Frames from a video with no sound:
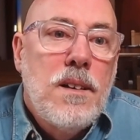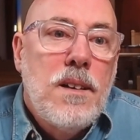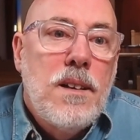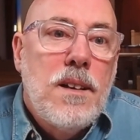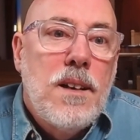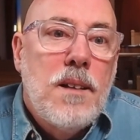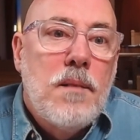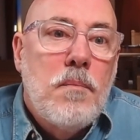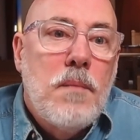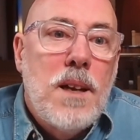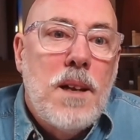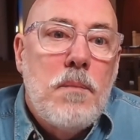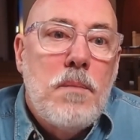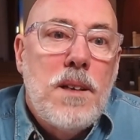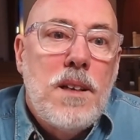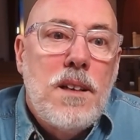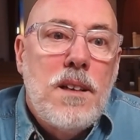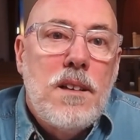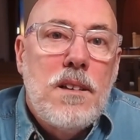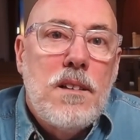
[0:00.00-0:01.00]
and maybe
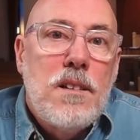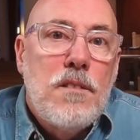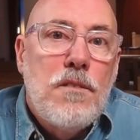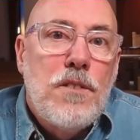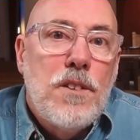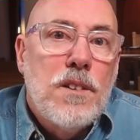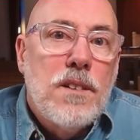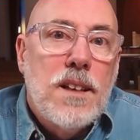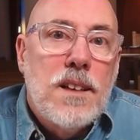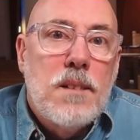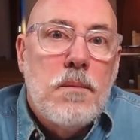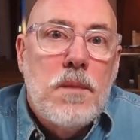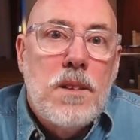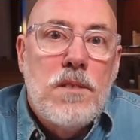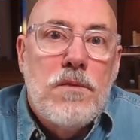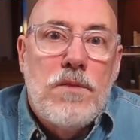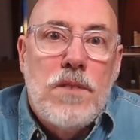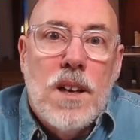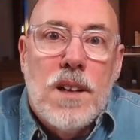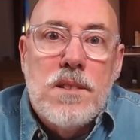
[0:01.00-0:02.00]
you feel like
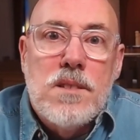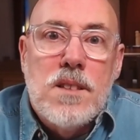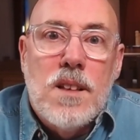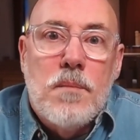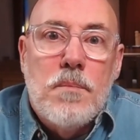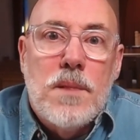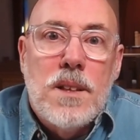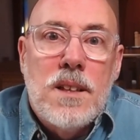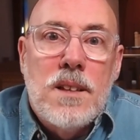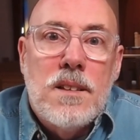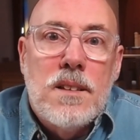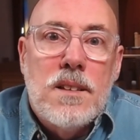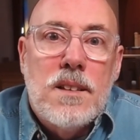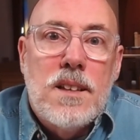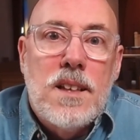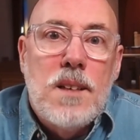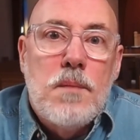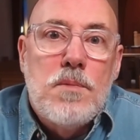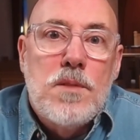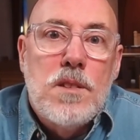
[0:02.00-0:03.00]
you've done something
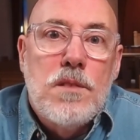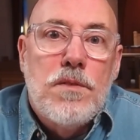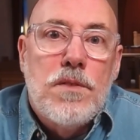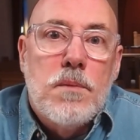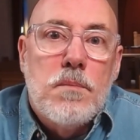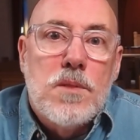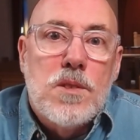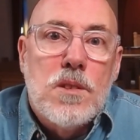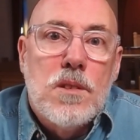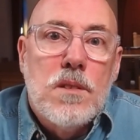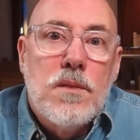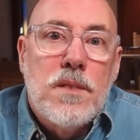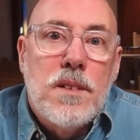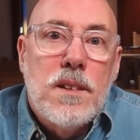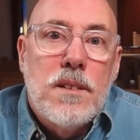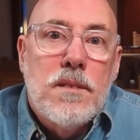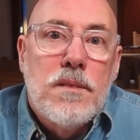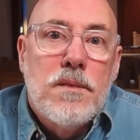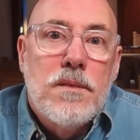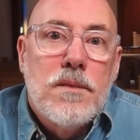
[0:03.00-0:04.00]
that keeps you from
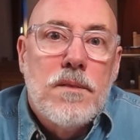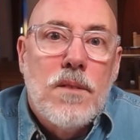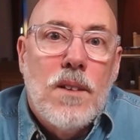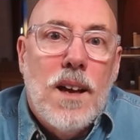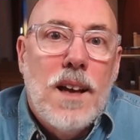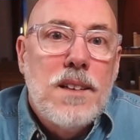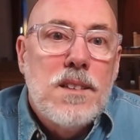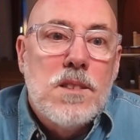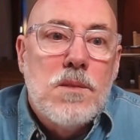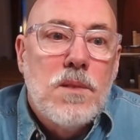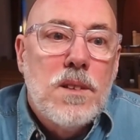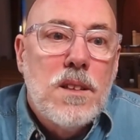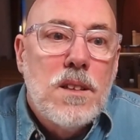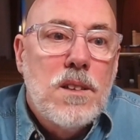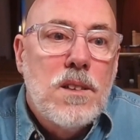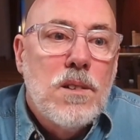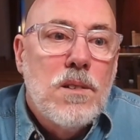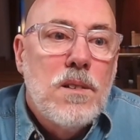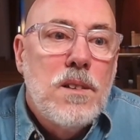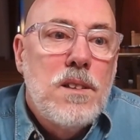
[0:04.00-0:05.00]
serving well, i just want to
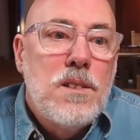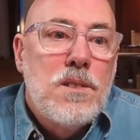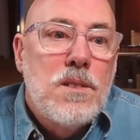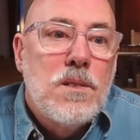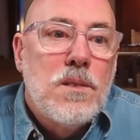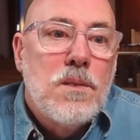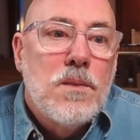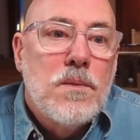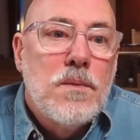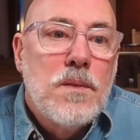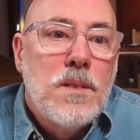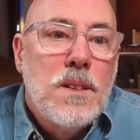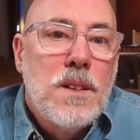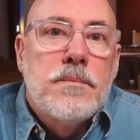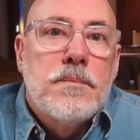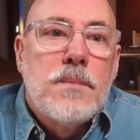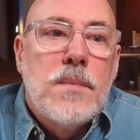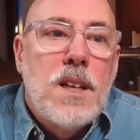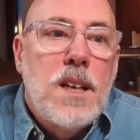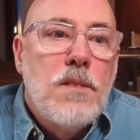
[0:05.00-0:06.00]
encourage you
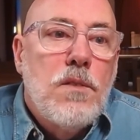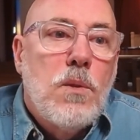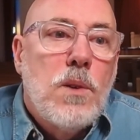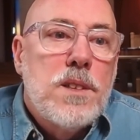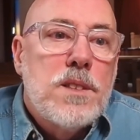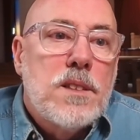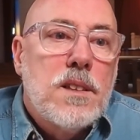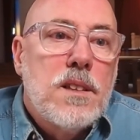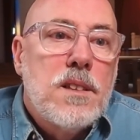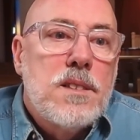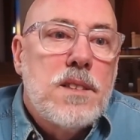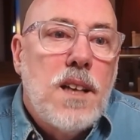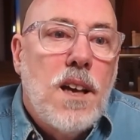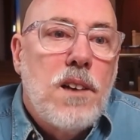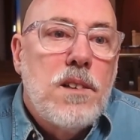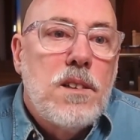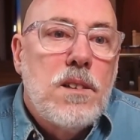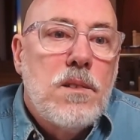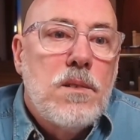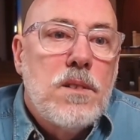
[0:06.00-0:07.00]
the evil one's going to
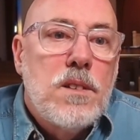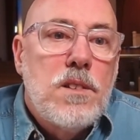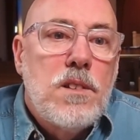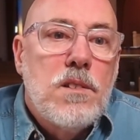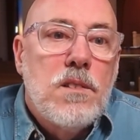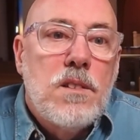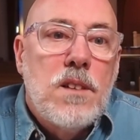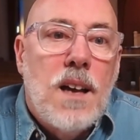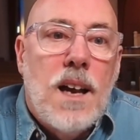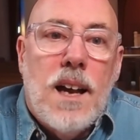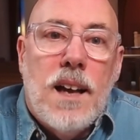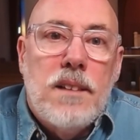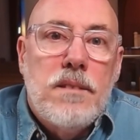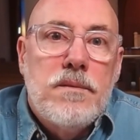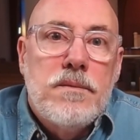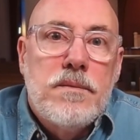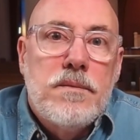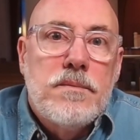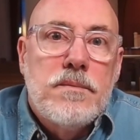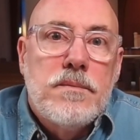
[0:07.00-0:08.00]
tell you that you're not
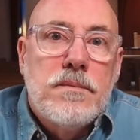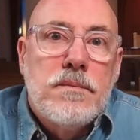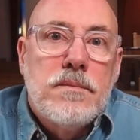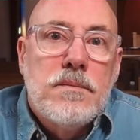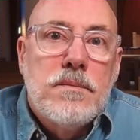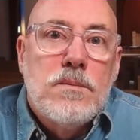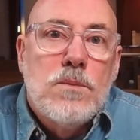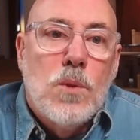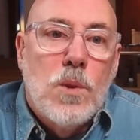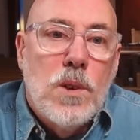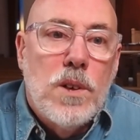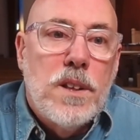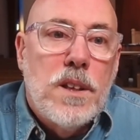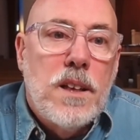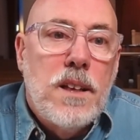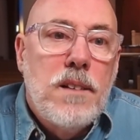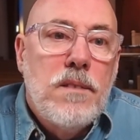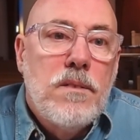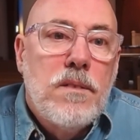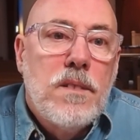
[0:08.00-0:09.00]

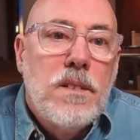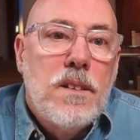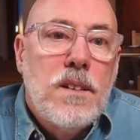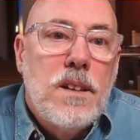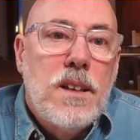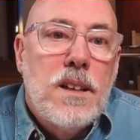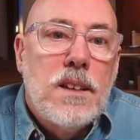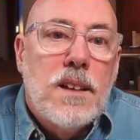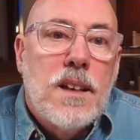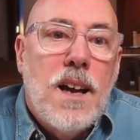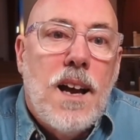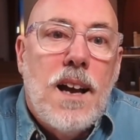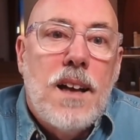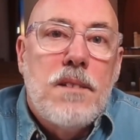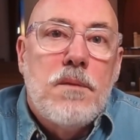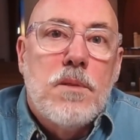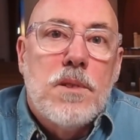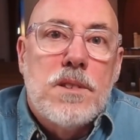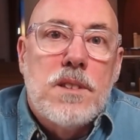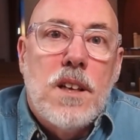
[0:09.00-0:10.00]
worthy and
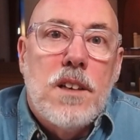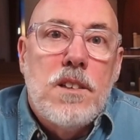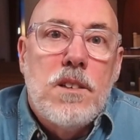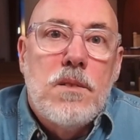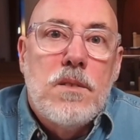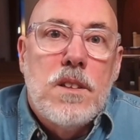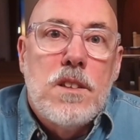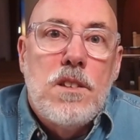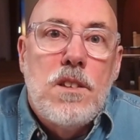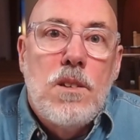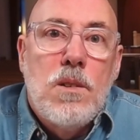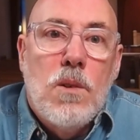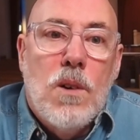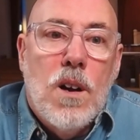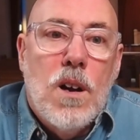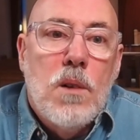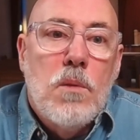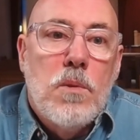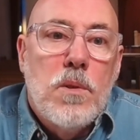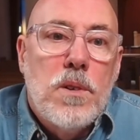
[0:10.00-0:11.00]
god will tell you that you
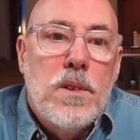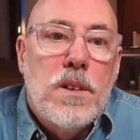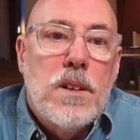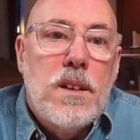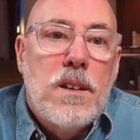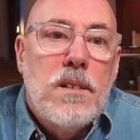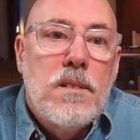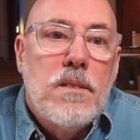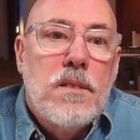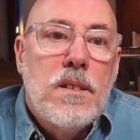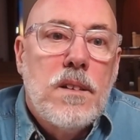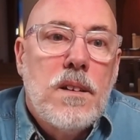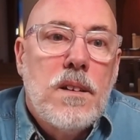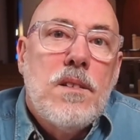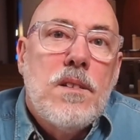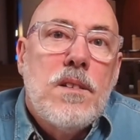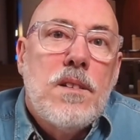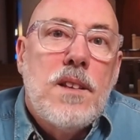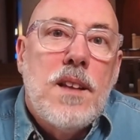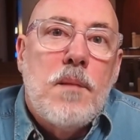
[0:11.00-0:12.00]
are worthy
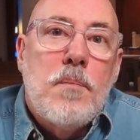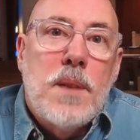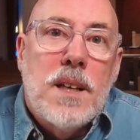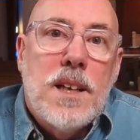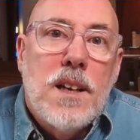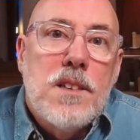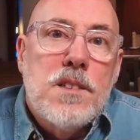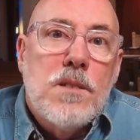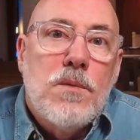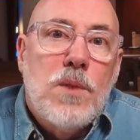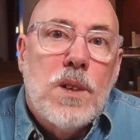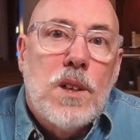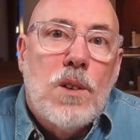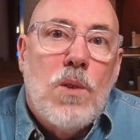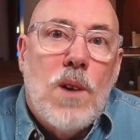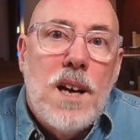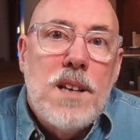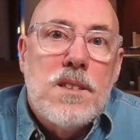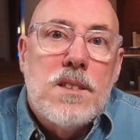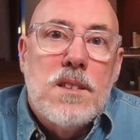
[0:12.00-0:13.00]
that because of what
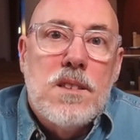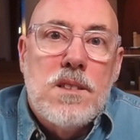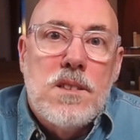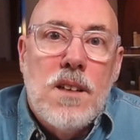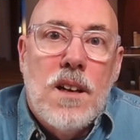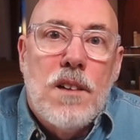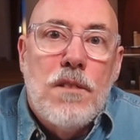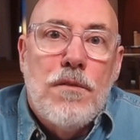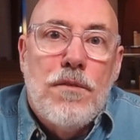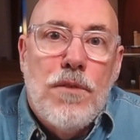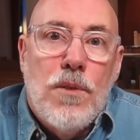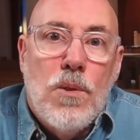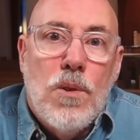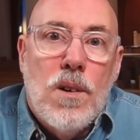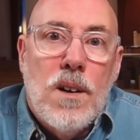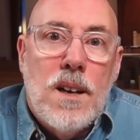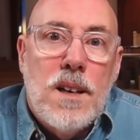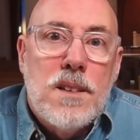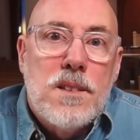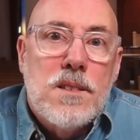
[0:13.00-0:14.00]
christ has done
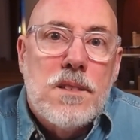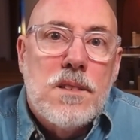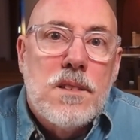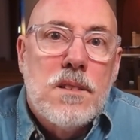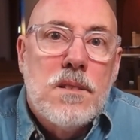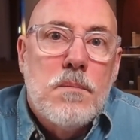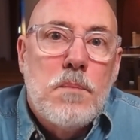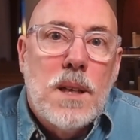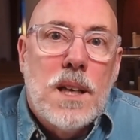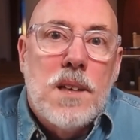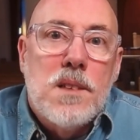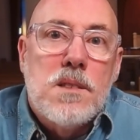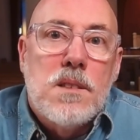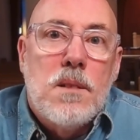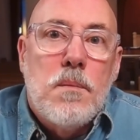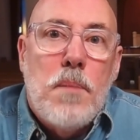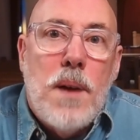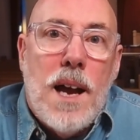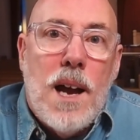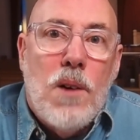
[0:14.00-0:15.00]
for us because of
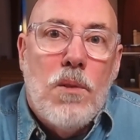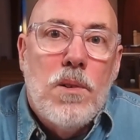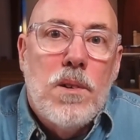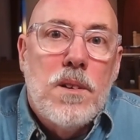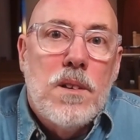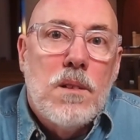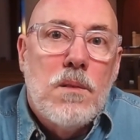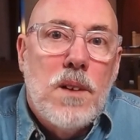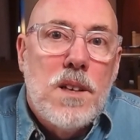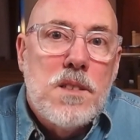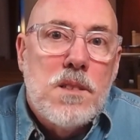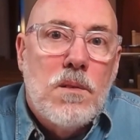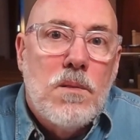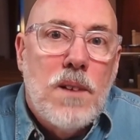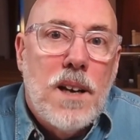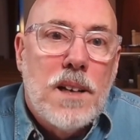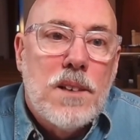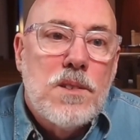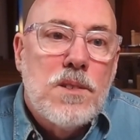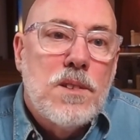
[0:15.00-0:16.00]
the power of the
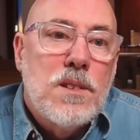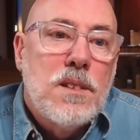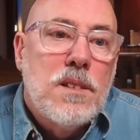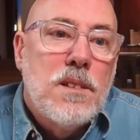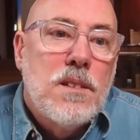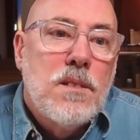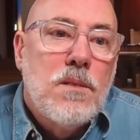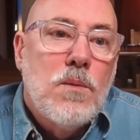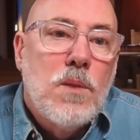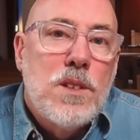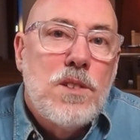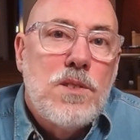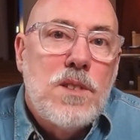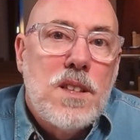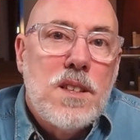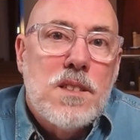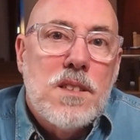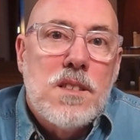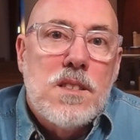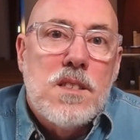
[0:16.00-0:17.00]
resurrection what
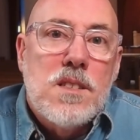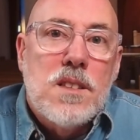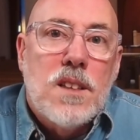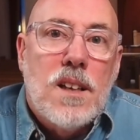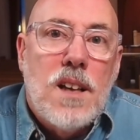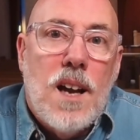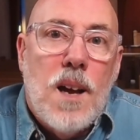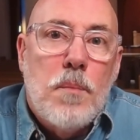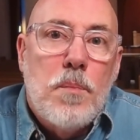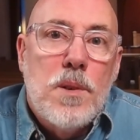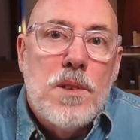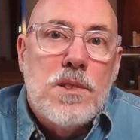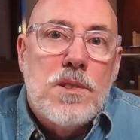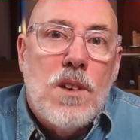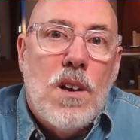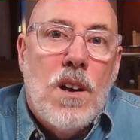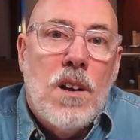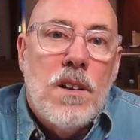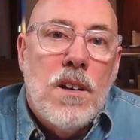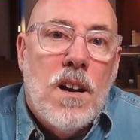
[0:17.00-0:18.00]
jesus has accomplished
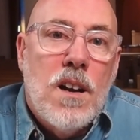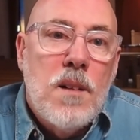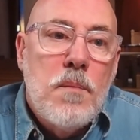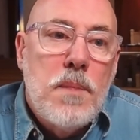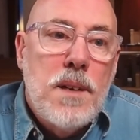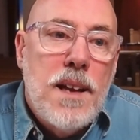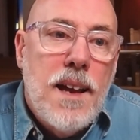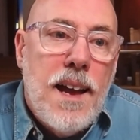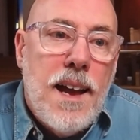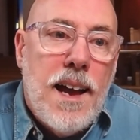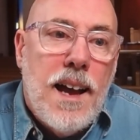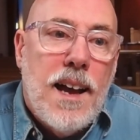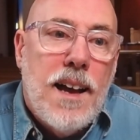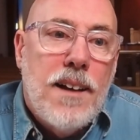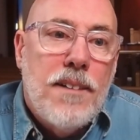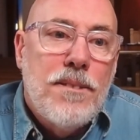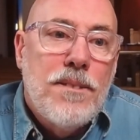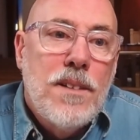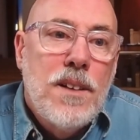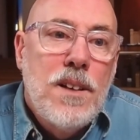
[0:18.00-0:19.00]
on our
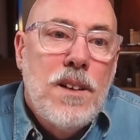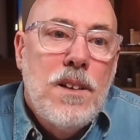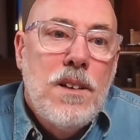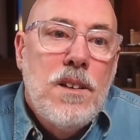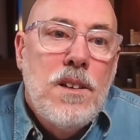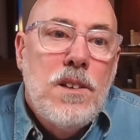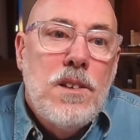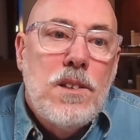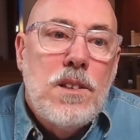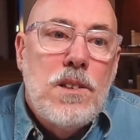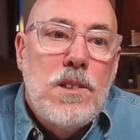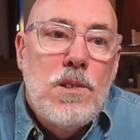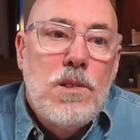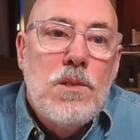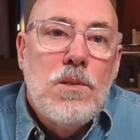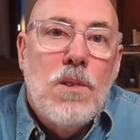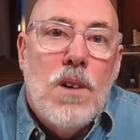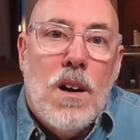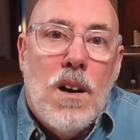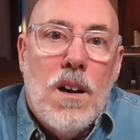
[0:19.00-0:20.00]
behalf
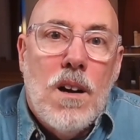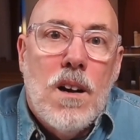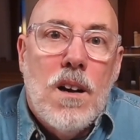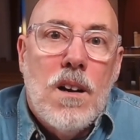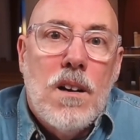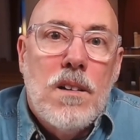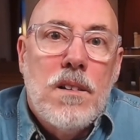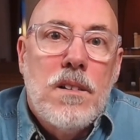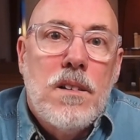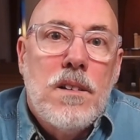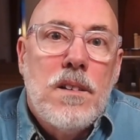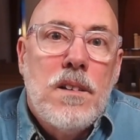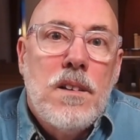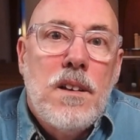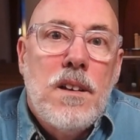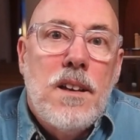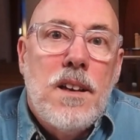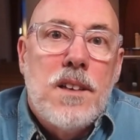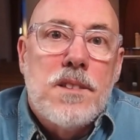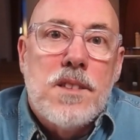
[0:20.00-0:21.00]
you are
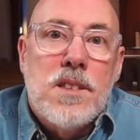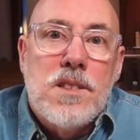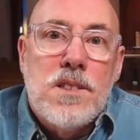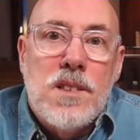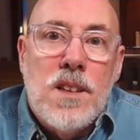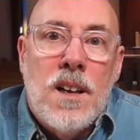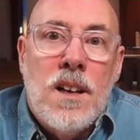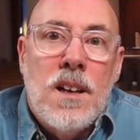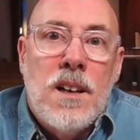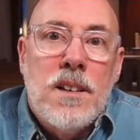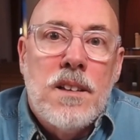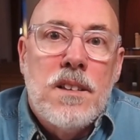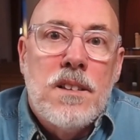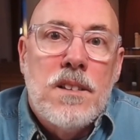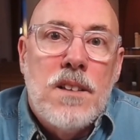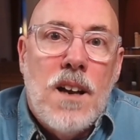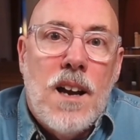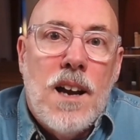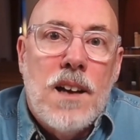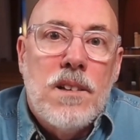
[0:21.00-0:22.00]
as a son
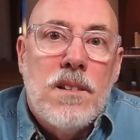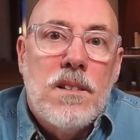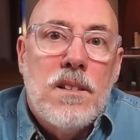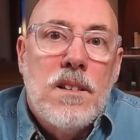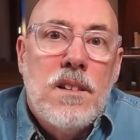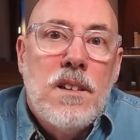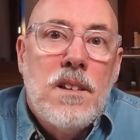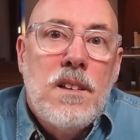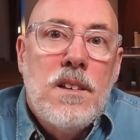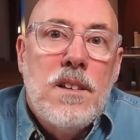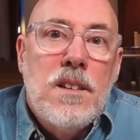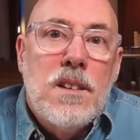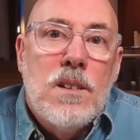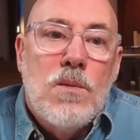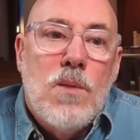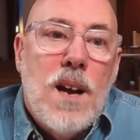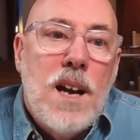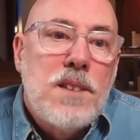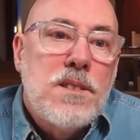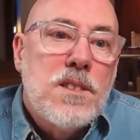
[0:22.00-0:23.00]
and daughter the
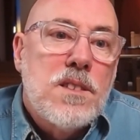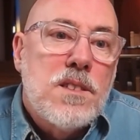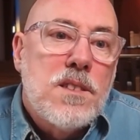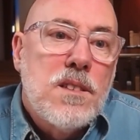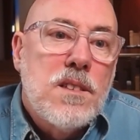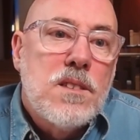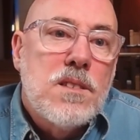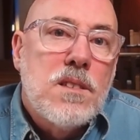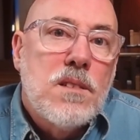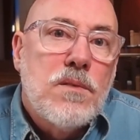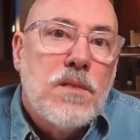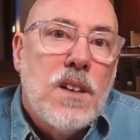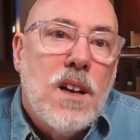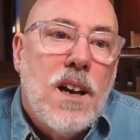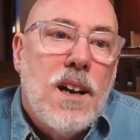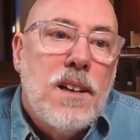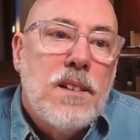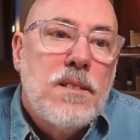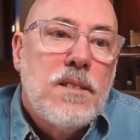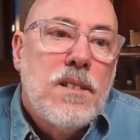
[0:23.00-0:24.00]
righteousness of
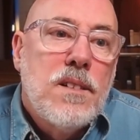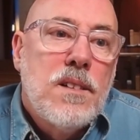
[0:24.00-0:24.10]
god